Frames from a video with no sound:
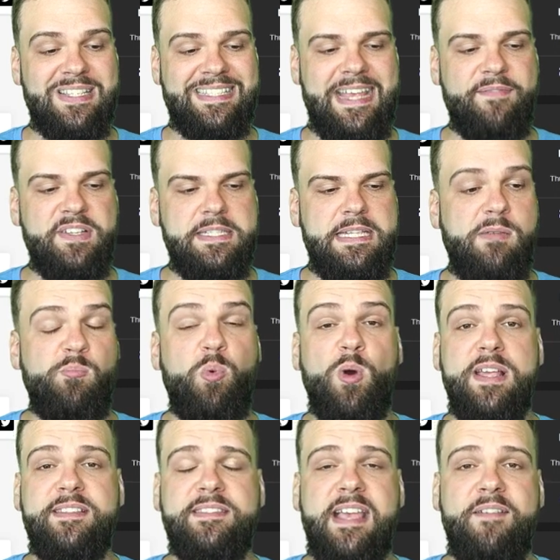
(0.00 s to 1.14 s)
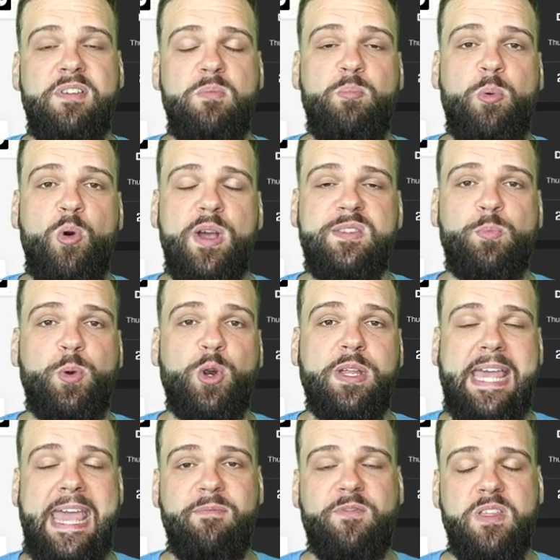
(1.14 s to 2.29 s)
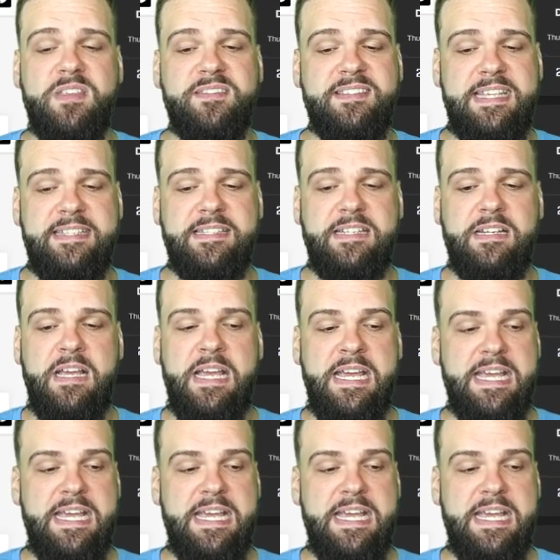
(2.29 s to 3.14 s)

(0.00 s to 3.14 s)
17.7 points per game for the season.